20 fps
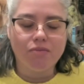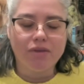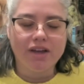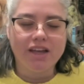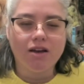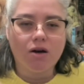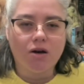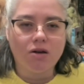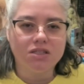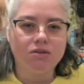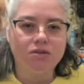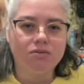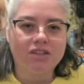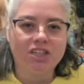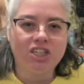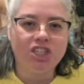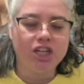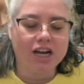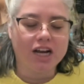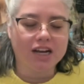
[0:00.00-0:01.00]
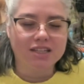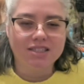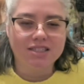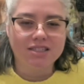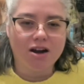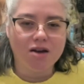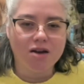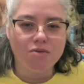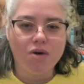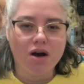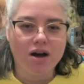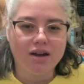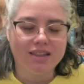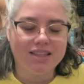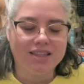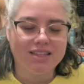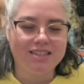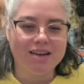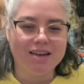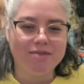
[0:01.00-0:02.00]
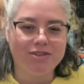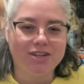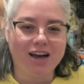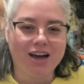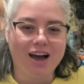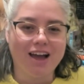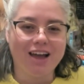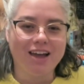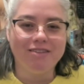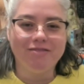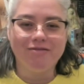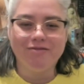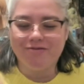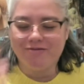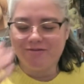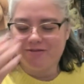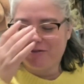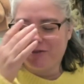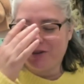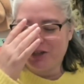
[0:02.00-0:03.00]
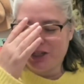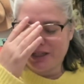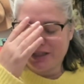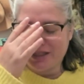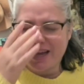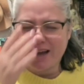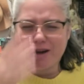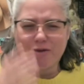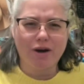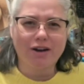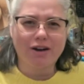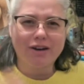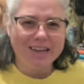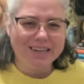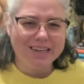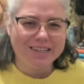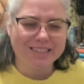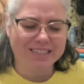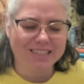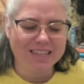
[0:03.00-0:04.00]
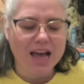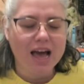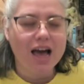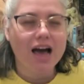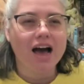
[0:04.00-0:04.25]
but he also rejects Armand at the same time, which is like, why don't you just?